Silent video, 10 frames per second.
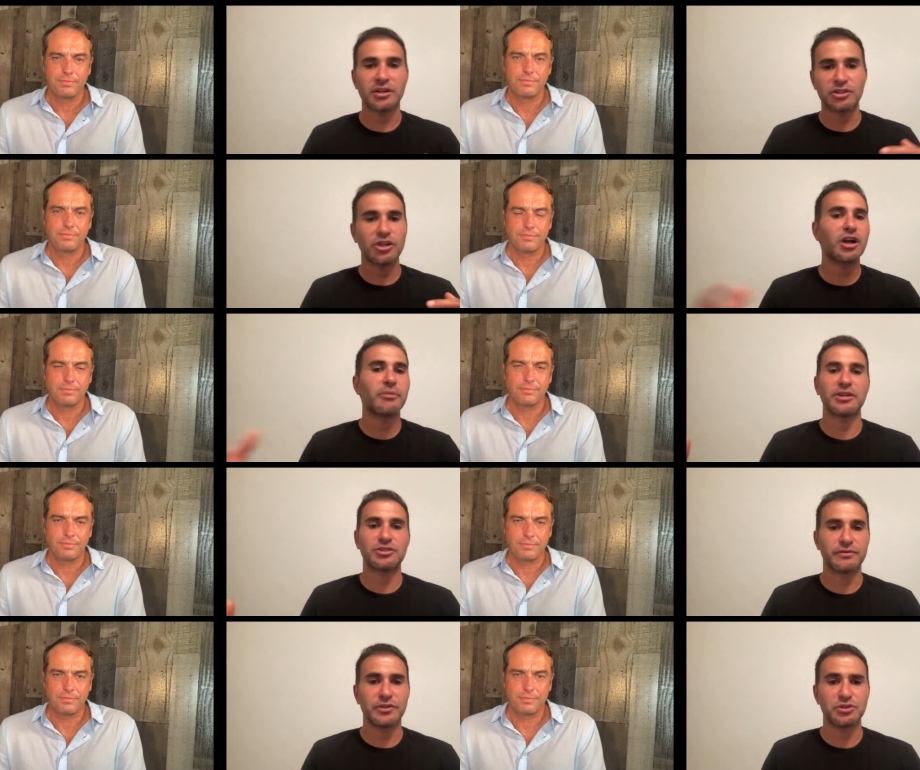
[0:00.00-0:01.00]
Speaker 1: or talk about
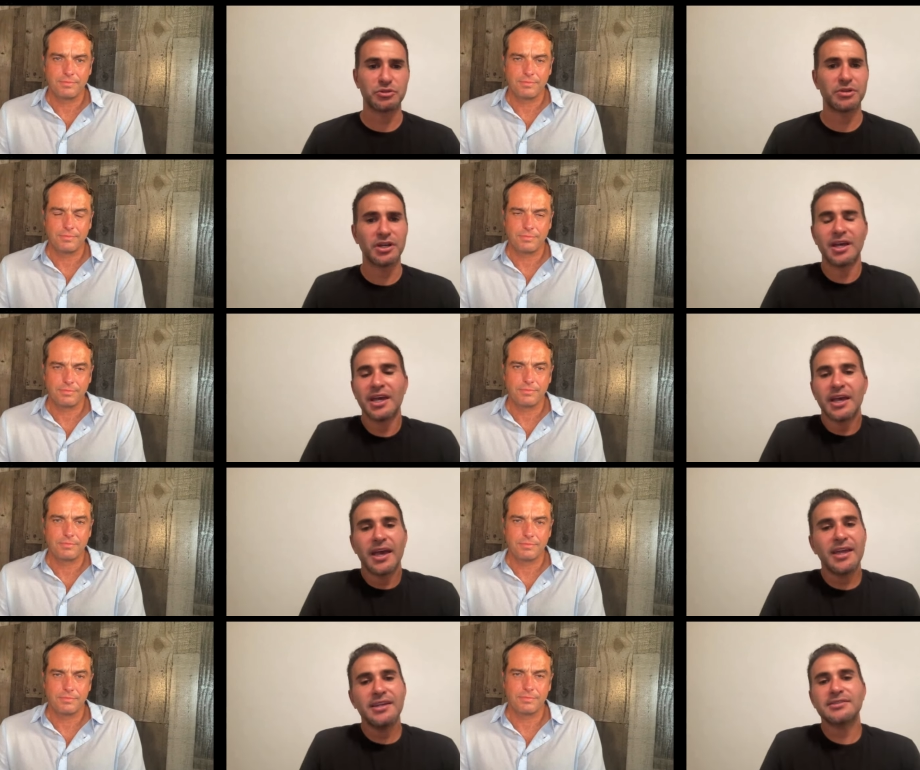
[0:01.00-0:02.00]
your future. But
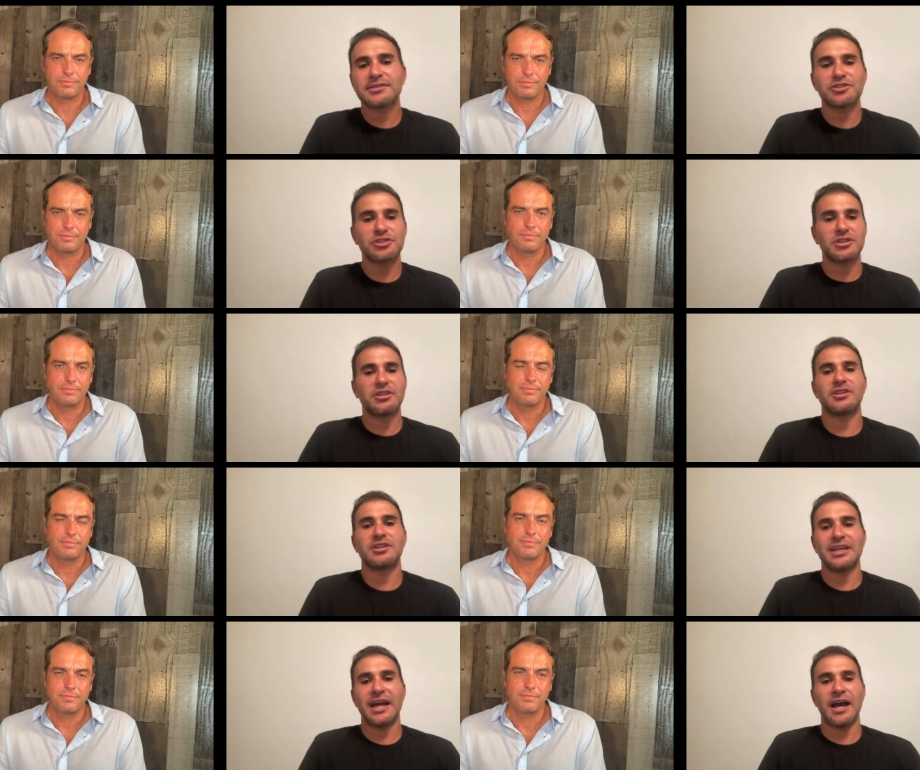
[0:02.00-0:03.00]
Eddie is such a
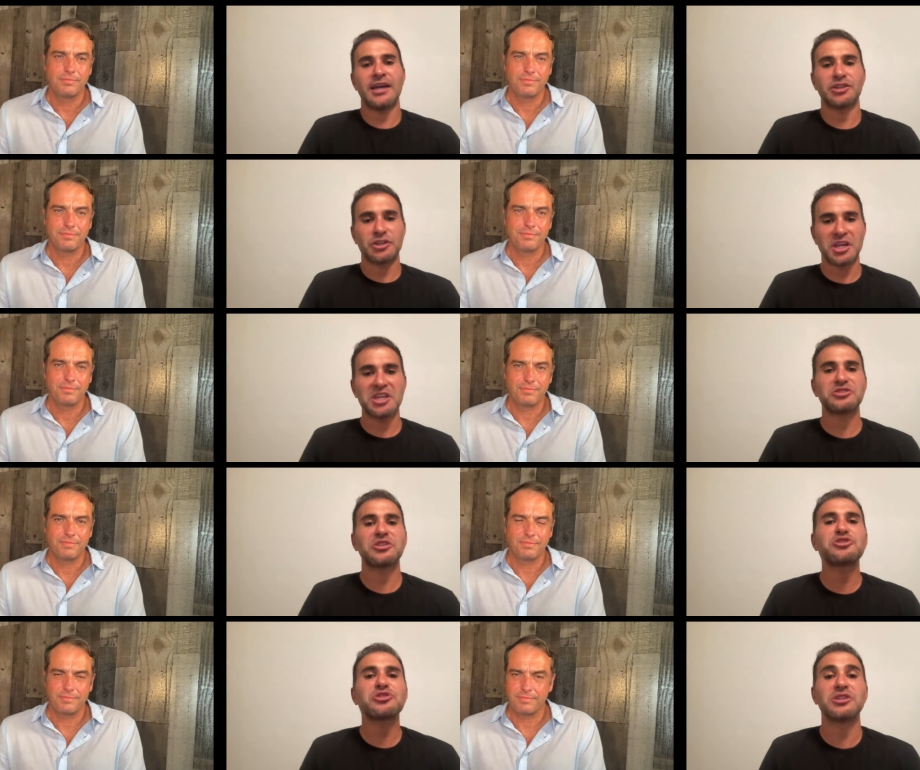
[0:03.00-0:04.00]
good guy, and he has
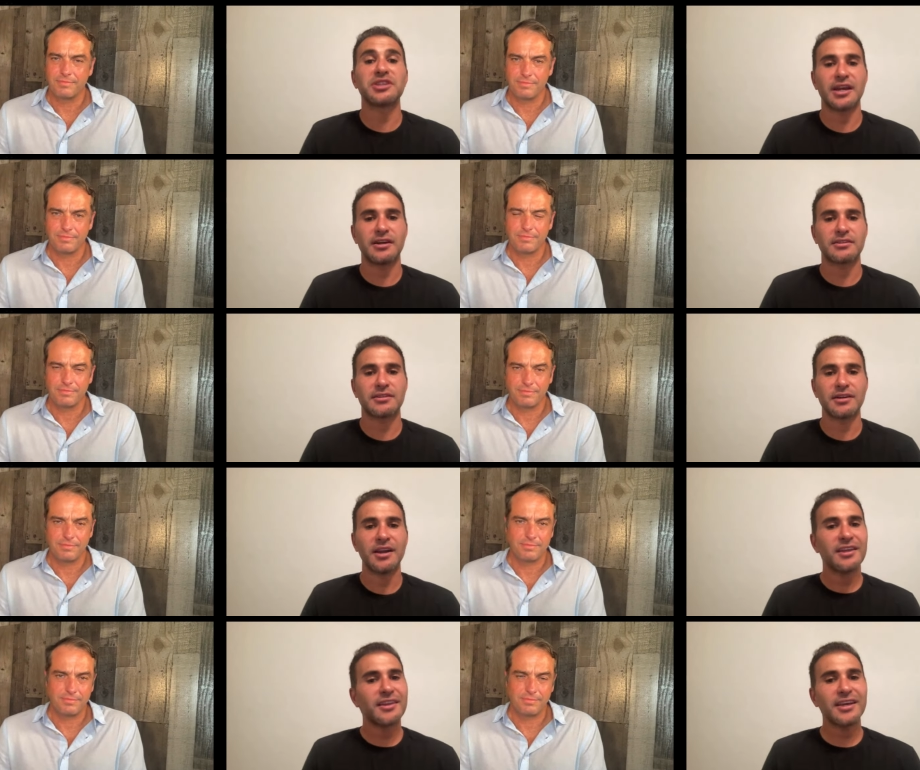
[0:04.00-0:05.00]
such good character,
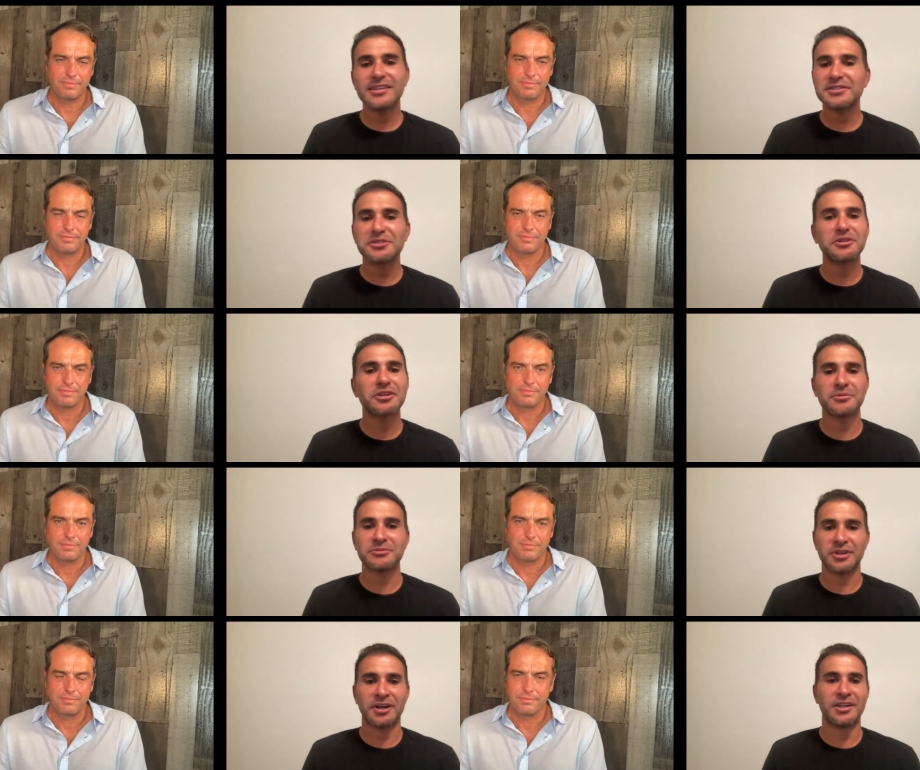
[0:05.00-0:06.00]
that he still
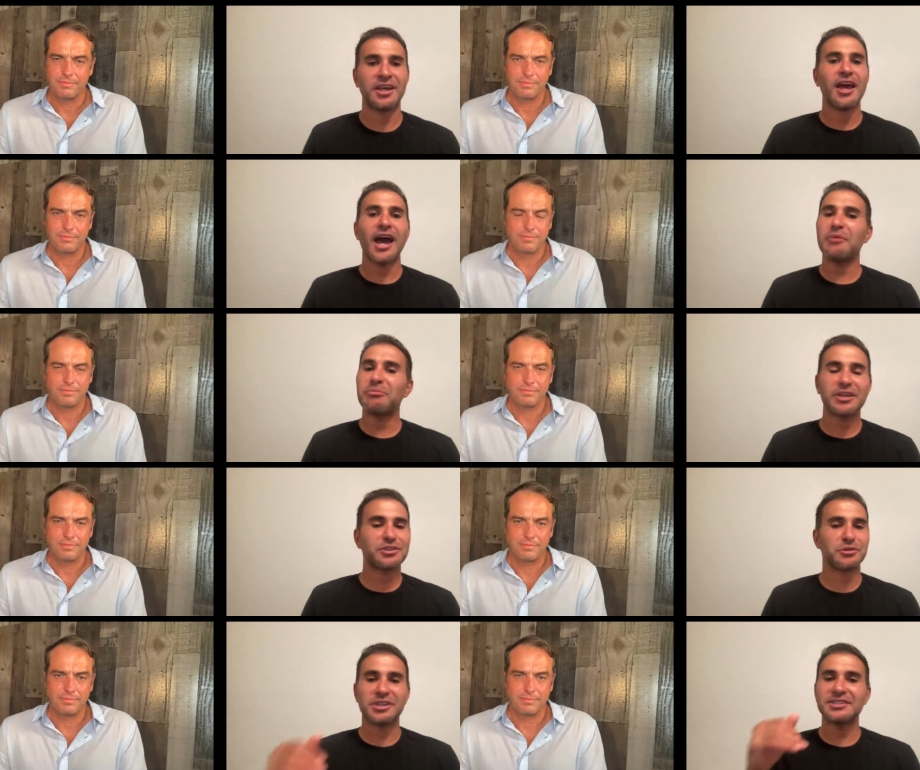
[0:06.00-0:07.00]
comes on. I
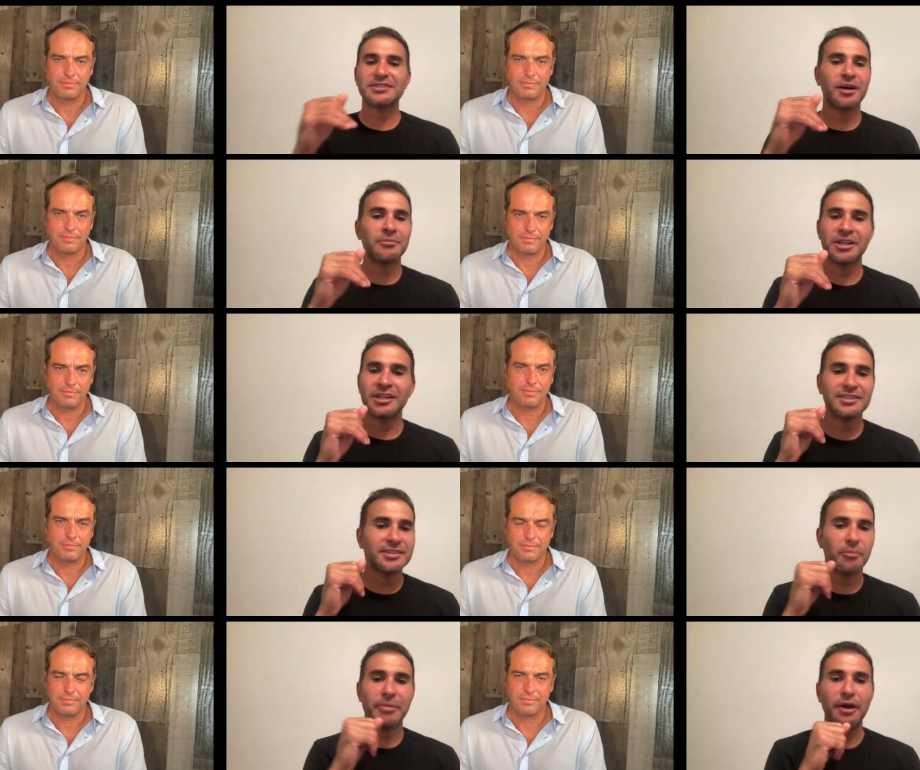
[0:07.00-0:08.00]
bet you he's coming in. He's
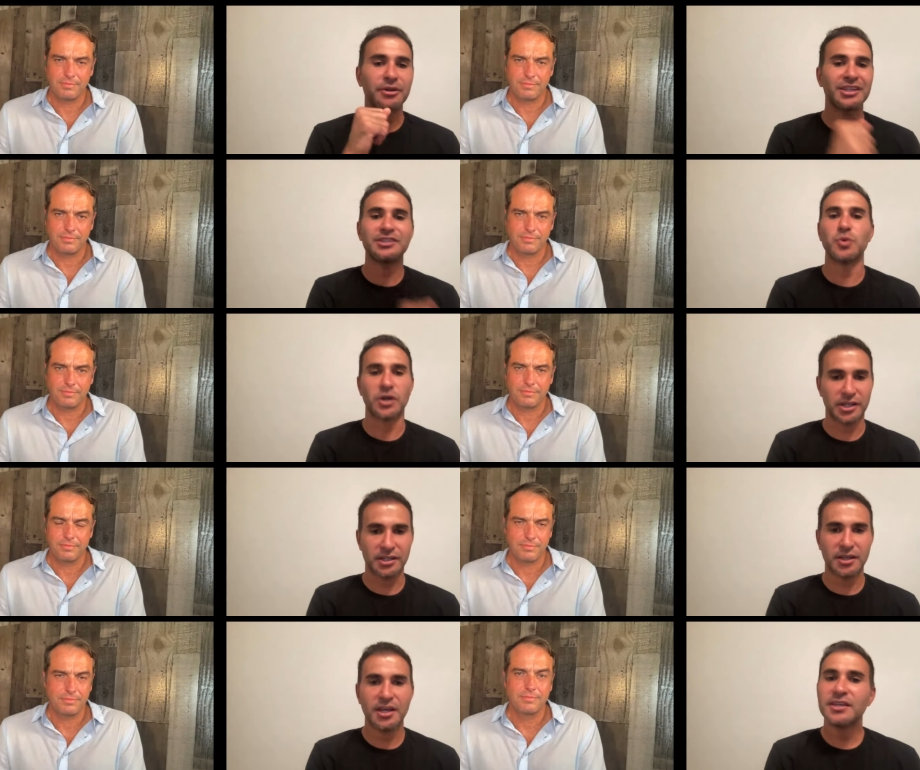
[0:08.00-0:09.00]
not pouting. He's
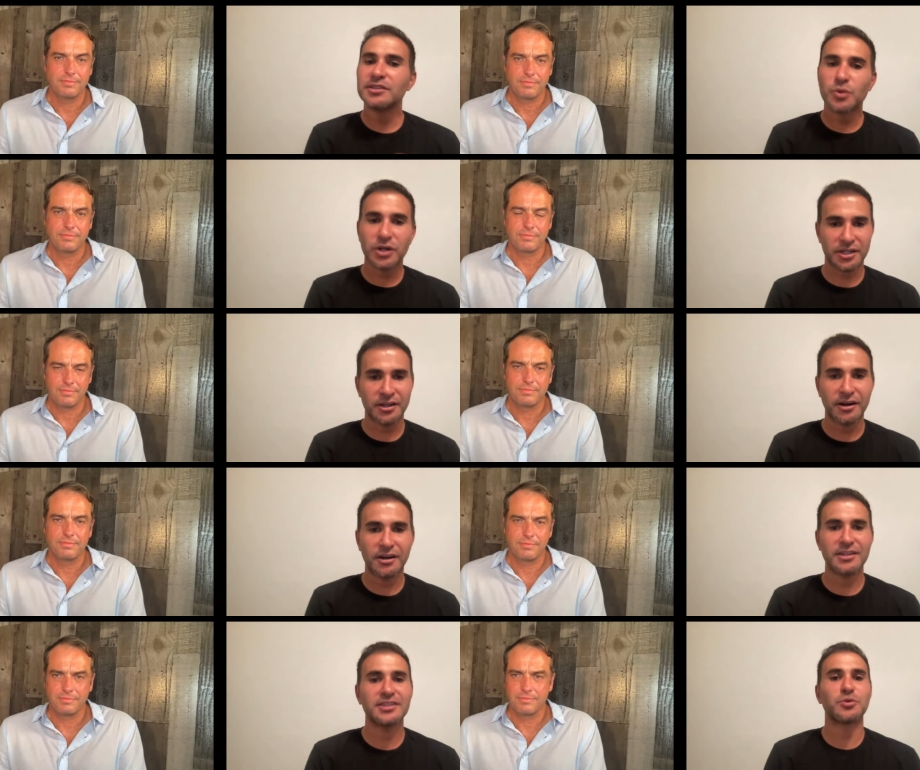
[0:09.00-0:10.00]
working. He's working
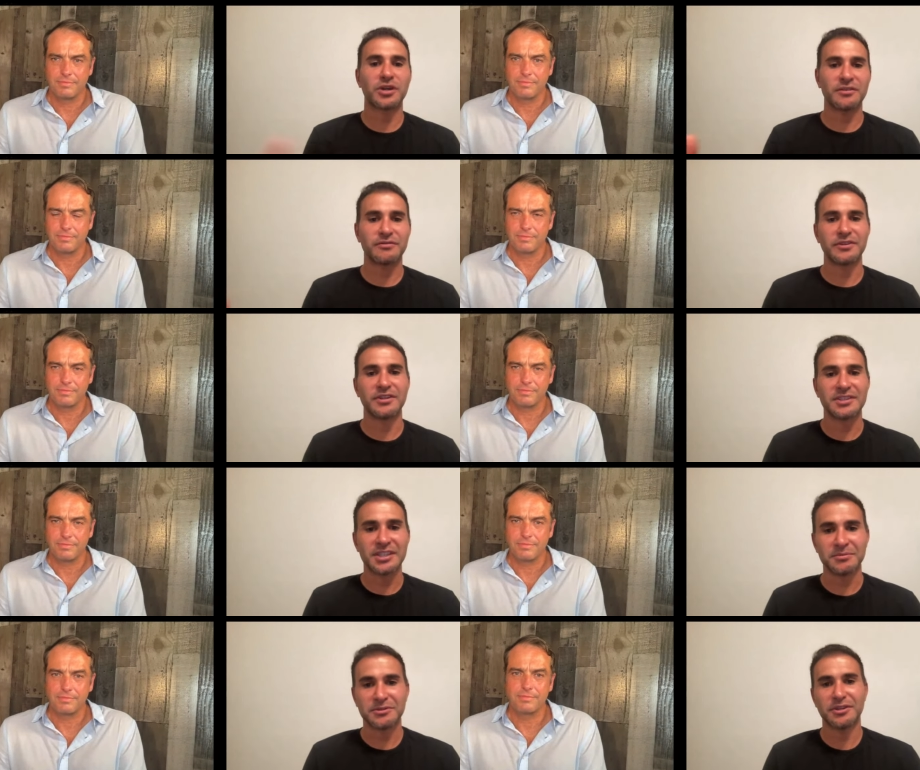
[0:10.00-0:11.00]
hard. He's working for the
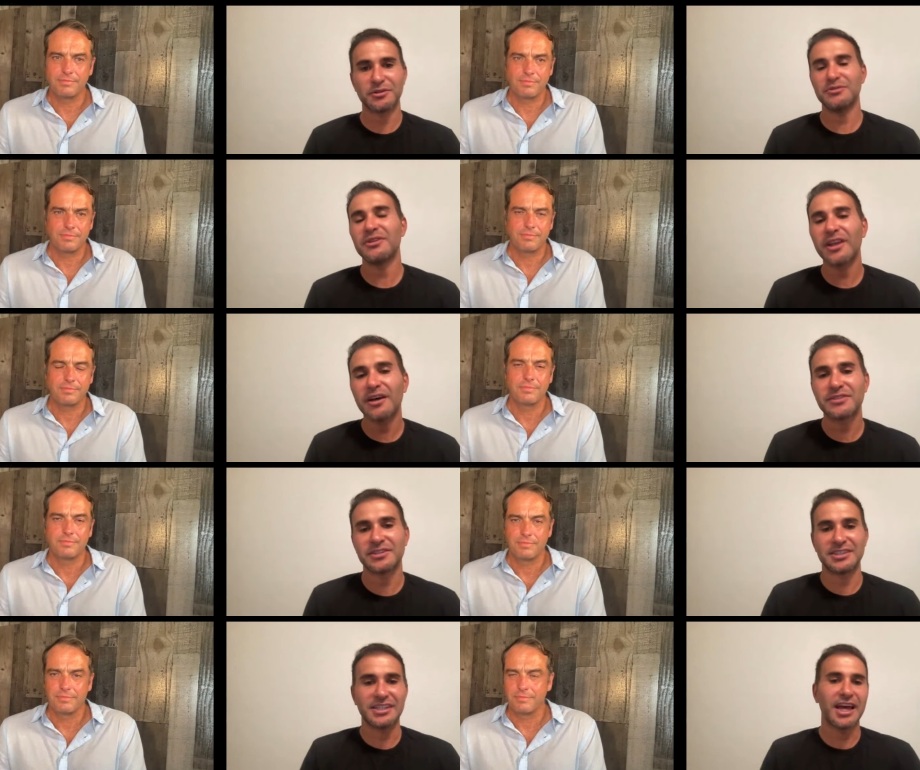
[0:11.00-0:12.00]
team. So you love to
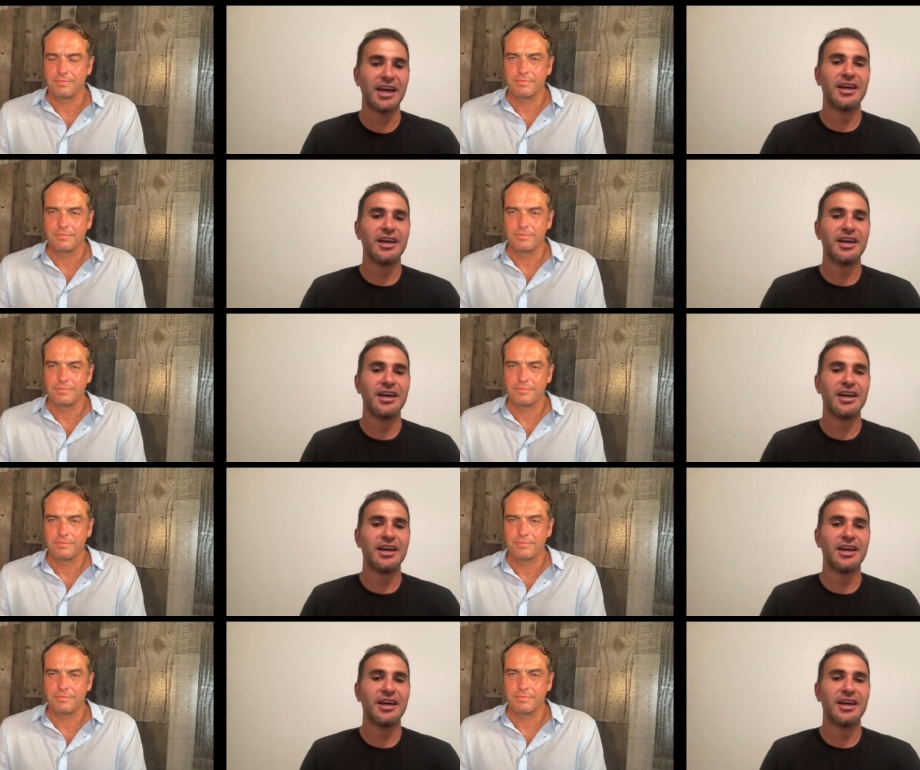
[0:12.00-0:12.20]
see that